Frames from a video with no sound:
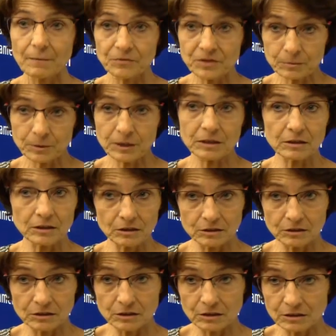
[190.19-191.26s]
typical
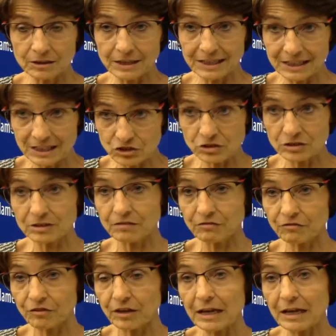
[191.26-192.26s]
an initiative